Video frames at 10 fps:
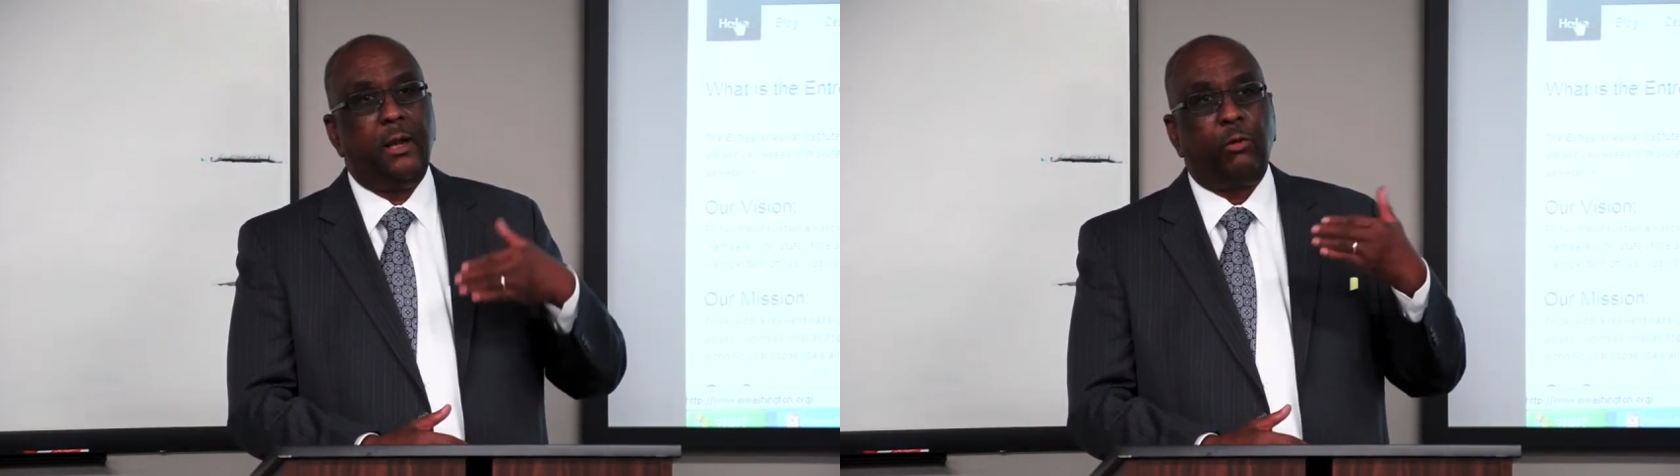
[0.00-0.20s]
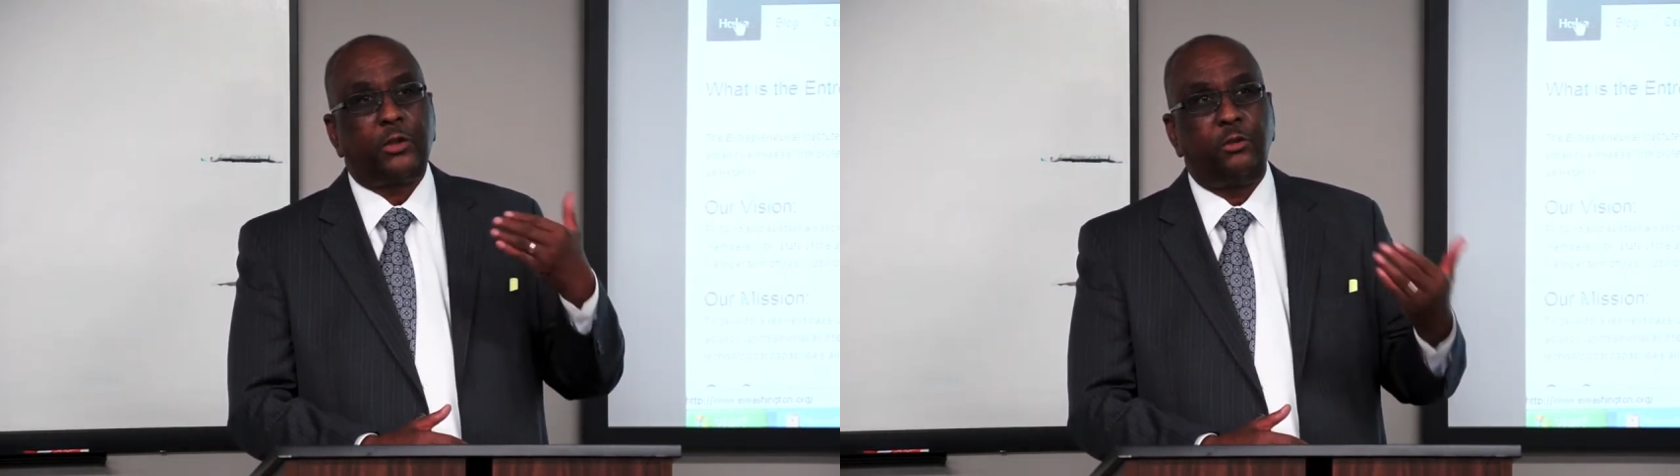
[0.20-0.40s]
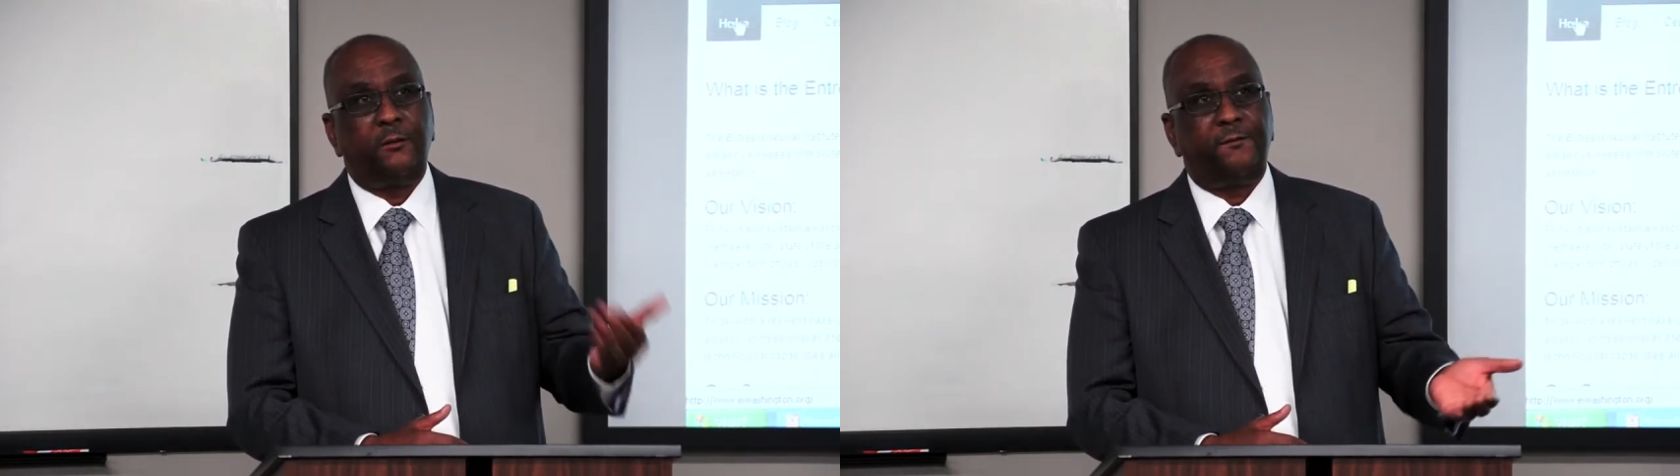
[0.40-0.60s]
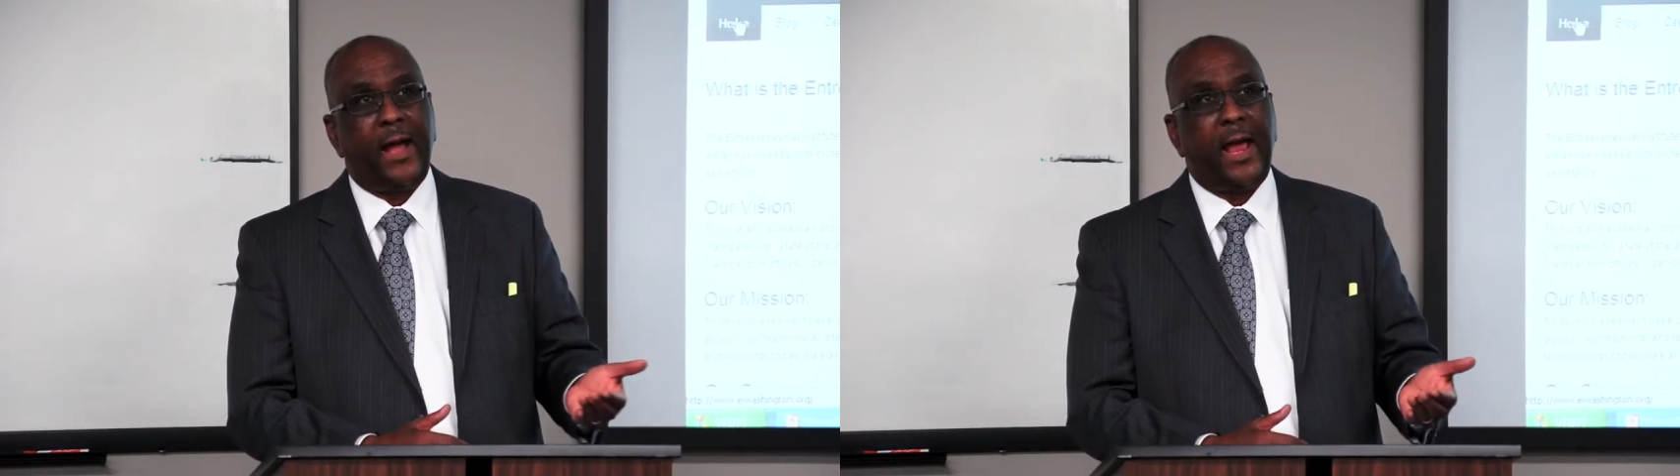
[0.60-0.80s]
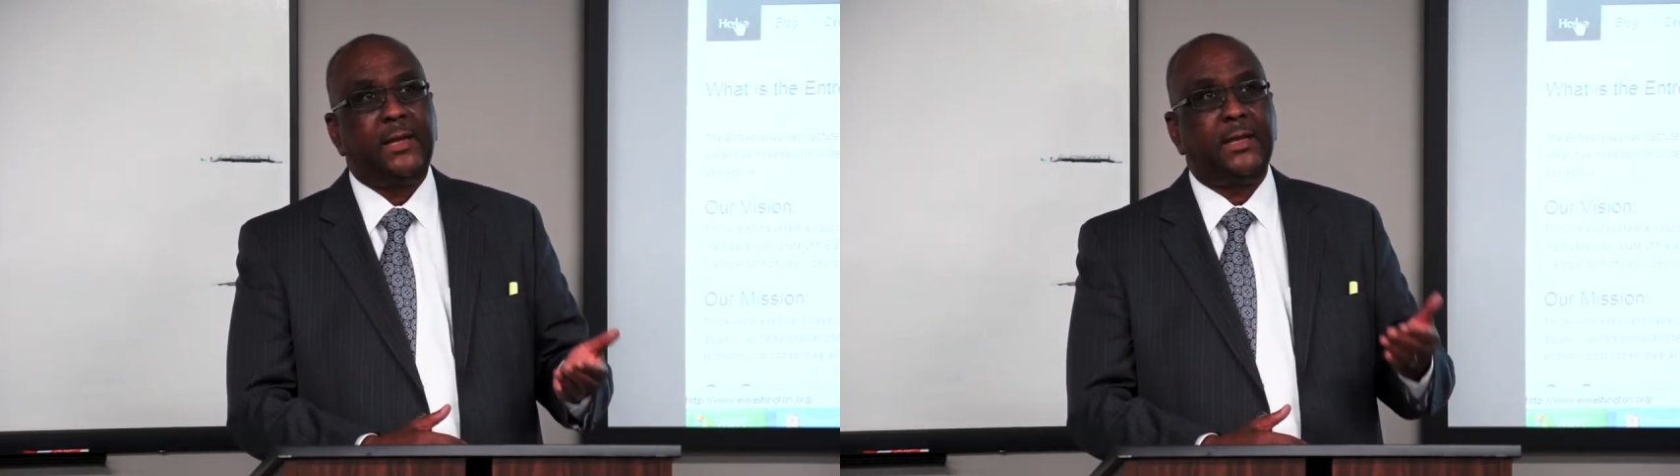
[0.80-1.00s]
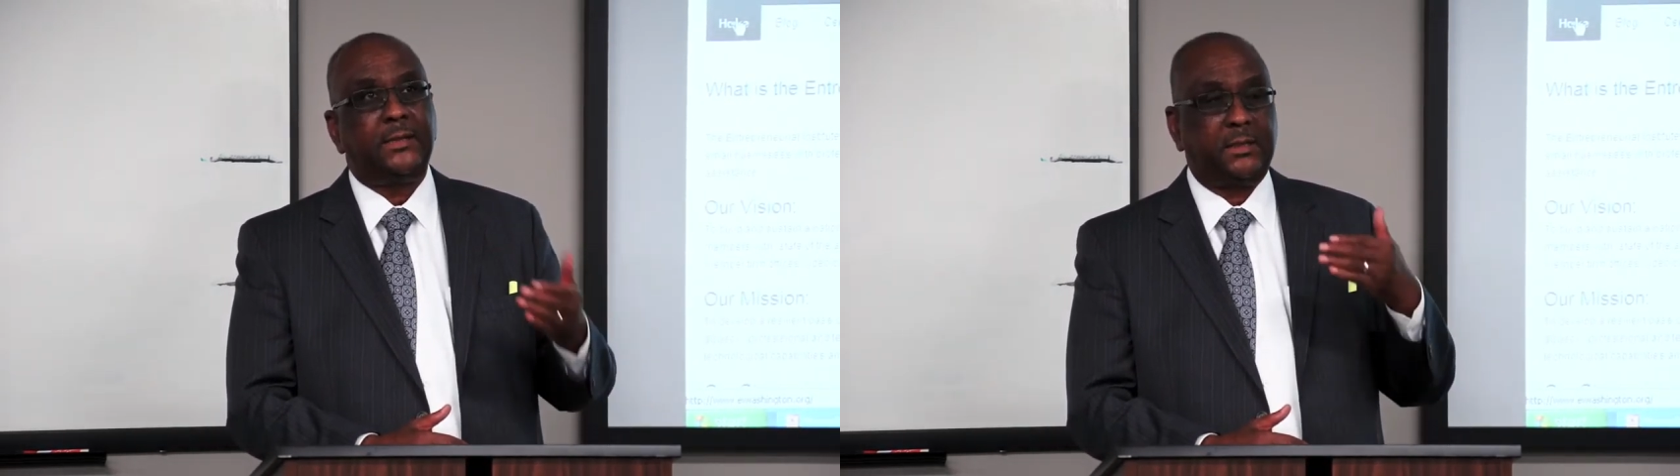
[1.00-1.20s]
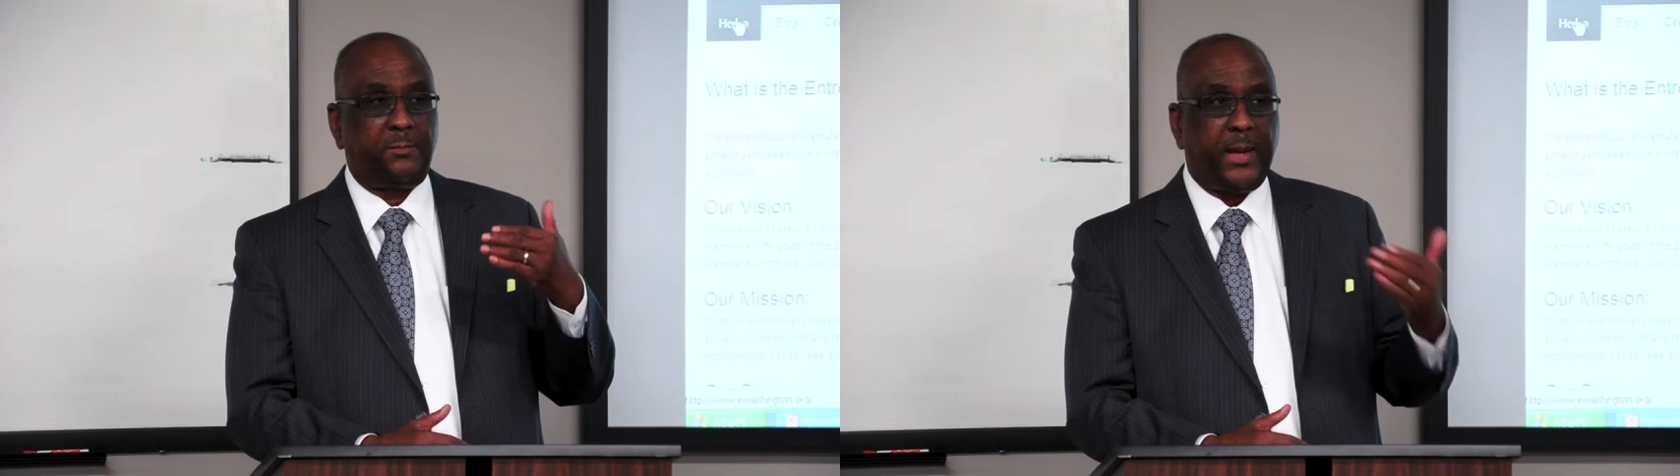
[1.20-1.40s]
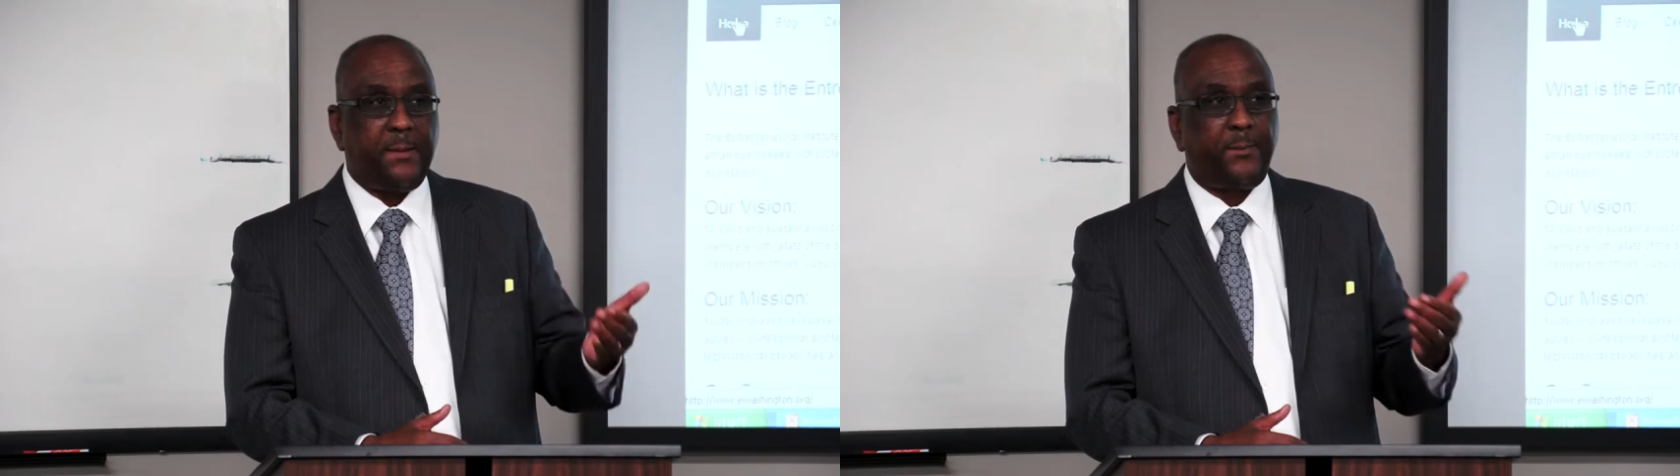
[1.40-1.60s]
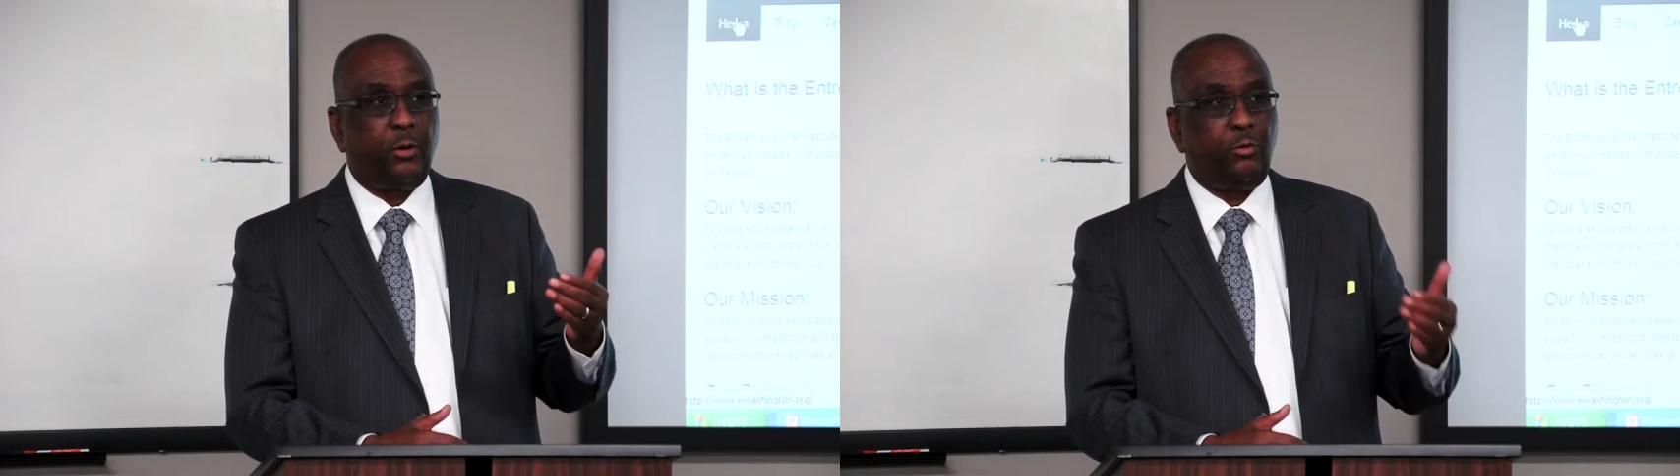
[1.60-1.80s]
what you'll find is that the people